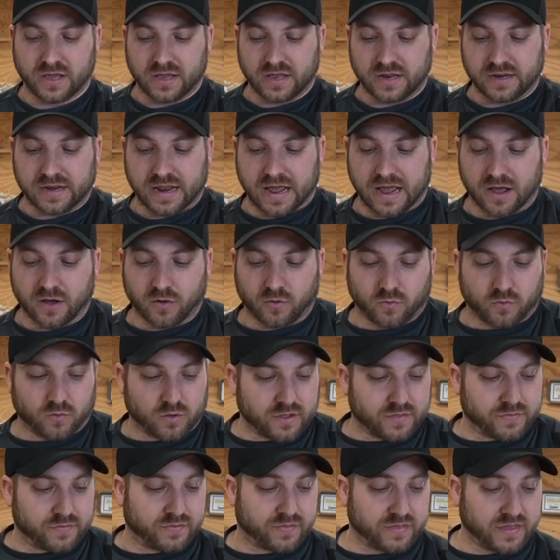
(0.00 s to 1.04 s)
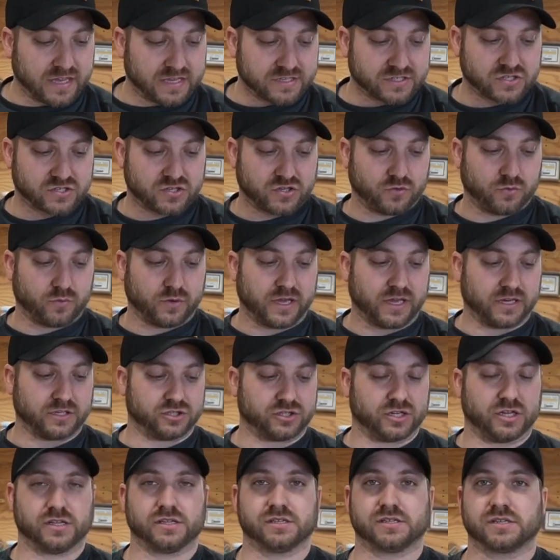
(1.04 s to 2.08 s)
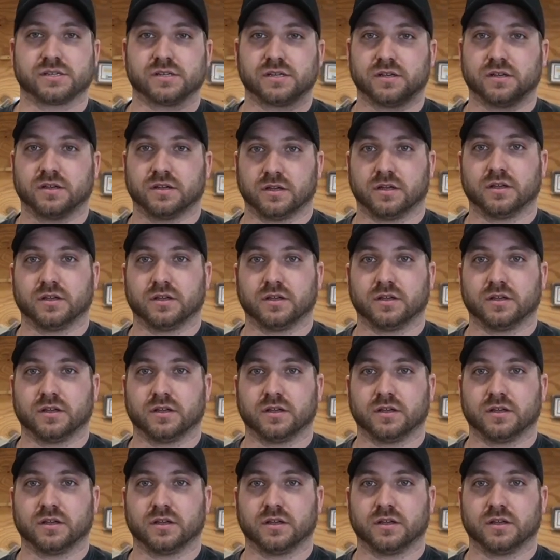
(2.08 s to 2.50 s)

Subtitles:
Now, these two hinges,